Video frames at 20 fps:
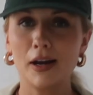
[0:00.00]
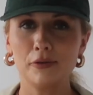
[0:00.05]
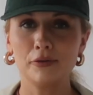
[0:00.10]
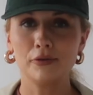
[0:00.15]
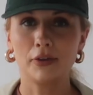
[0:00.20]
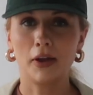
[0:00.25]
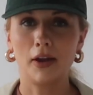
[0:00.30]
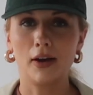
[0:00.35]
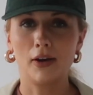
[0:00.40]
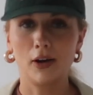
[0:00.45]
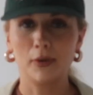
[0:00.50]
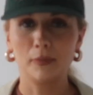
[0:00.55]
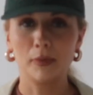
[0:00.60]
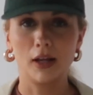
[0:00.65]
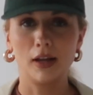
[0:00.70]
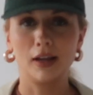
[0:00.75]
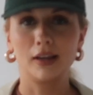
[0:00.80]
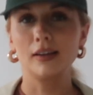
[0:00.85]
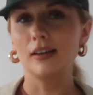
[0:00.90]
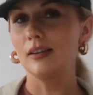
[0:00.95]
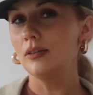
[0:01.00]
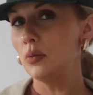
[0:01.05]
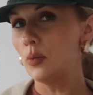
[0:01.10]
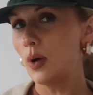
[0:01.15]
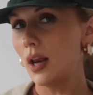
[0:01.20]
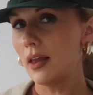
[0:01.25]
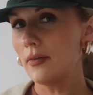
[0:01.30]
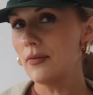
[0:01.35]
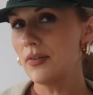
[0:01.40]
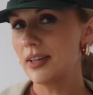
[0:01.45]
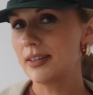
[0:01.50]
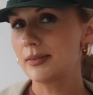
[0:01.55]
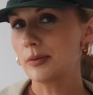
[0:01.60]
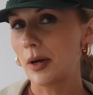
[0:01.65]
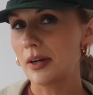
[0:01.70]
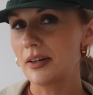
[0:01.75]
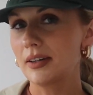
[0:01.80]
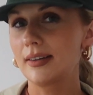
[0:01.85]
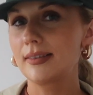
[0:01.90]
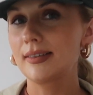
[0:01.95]
outfit I'm like, oh, I love this
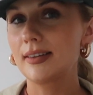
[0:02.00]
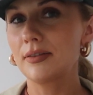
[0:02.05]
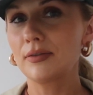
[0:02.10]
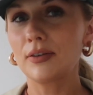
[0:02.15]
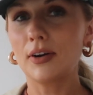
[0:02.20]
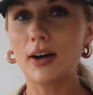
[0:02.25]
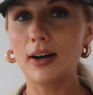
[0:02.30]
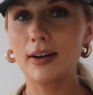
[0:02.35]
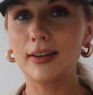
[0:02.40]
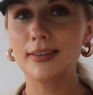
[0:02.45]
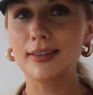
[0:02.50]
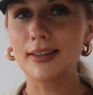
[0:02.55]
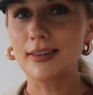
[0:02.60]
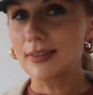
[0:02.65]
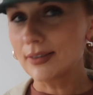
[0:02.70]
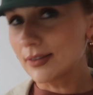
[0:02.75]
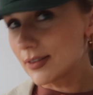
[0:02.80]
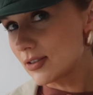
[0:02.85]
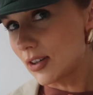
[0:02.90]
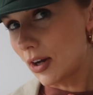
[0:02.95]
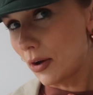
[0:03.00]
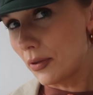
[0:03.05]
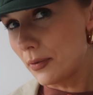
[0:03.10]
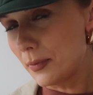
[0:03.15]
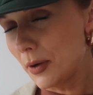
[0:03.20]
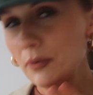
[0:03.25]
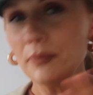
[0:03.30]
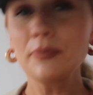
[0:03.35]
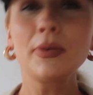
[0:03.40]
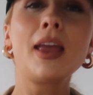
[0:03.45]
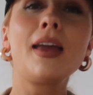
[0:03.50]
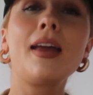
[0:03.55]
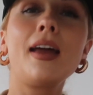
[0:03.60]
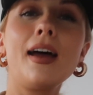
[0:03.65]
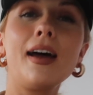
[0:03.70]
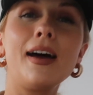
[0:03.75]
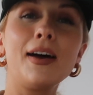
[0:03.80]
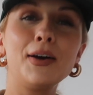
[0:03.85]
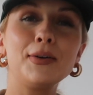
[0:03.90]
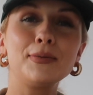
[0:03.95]
one, as if I didn't style them all.
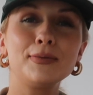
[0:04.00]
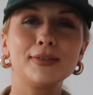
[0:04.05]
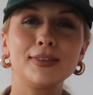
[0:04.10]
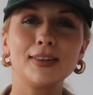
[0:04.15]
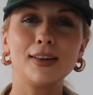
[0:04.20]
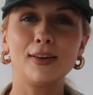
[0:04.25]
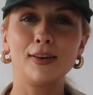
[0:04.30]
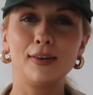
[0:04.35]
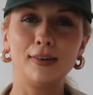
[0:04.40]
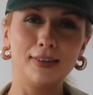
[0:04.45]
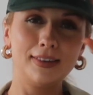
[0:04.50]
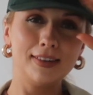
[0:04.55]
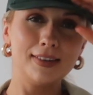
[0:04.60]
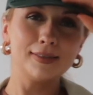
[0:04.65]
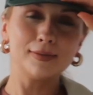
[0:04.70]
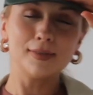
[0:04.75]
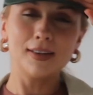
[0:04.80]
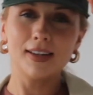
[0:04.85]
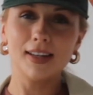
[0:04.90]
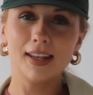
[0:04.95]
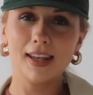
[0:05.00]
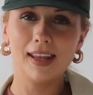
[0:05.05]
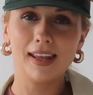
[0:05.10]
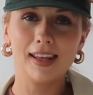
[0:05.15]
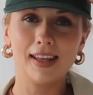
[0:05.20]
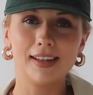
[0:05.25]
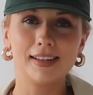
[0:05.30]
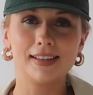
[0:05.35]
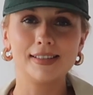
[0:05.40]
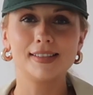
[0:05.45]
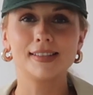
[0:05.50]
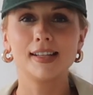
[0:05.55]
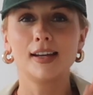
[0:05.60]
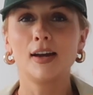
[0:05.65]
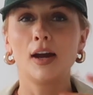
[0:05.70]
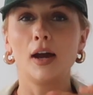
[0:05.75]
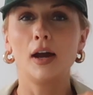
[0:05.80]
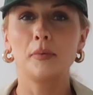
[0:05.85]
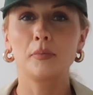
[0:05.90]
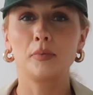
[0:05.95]
So this one is
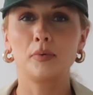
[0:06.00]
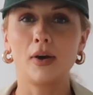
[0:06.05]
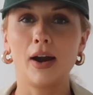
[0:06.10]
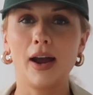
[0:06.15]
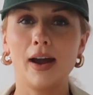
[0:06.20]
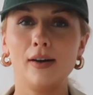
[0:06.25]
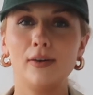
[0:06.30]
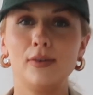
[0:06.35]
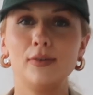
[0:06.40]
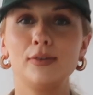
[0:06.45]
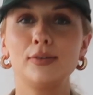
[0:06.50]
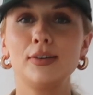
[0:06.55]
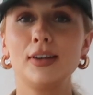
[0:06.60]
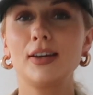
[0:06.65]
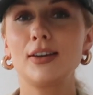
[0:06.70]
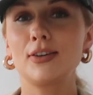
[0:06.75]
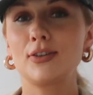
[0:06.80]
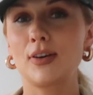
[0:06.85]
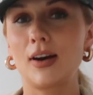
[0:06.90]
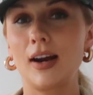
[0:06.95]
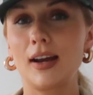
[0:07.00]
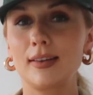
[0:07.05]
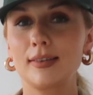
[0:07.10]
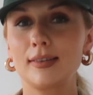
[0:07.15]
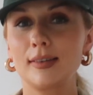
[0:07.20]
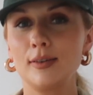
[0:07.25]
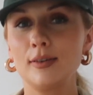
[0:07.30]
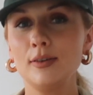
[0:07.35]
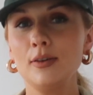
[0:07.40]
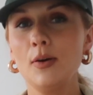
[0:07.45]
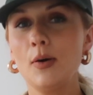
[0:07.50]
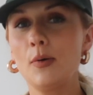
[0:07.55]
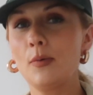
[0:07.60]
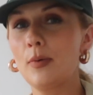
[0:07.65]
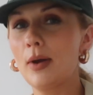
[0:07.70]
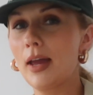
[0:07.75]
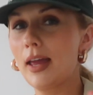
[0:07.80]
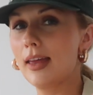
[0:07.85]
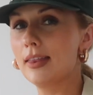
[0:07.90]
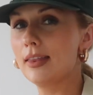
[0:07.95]
brown tracksuit
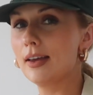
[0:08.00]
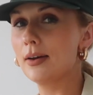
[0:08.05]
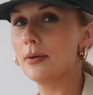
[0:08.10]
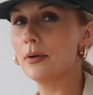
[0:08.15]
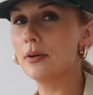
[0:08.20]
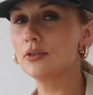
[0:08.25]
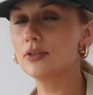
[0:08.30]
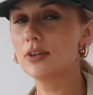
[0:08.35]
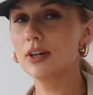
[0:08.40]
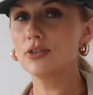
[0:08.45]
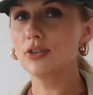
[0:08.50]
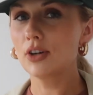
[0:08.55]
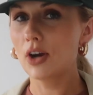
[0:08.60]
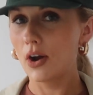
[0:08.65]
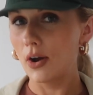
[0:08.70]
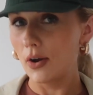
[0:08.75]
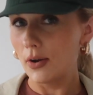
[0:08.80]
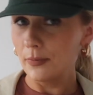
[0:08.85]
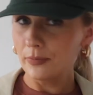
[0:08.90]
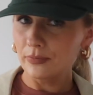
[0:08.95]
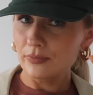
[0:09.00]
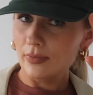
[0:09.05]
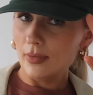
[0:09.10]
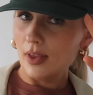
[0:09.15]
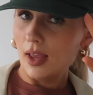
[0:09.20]
with trench coat